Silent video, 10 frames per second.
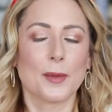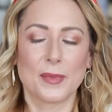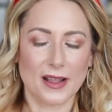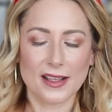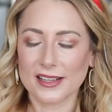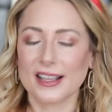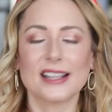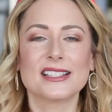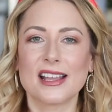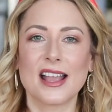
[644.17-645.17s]
Um,
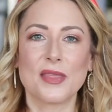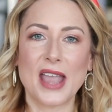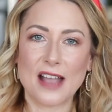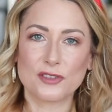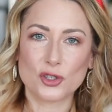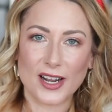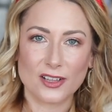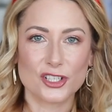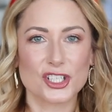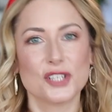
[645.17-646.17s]
it's, and they have
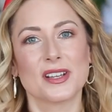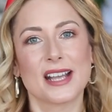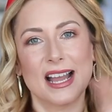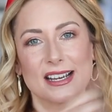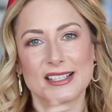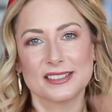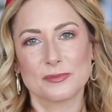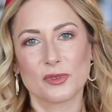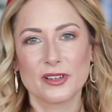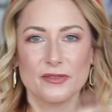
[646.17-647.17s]
trailers so you can kind
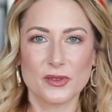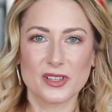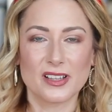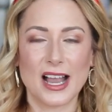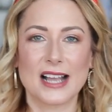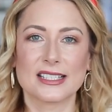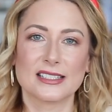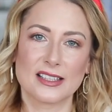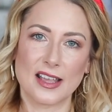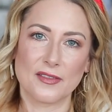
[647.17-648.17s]
of preview the class
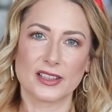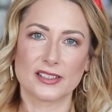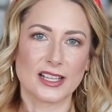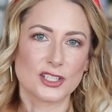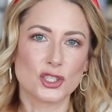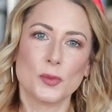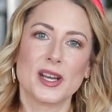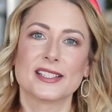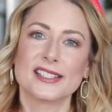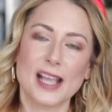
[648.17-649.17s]
and they have a little like two
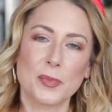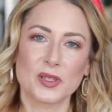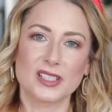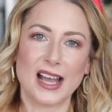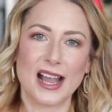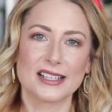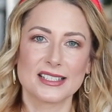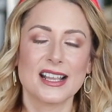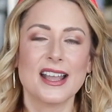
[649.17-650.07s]
minute sample class.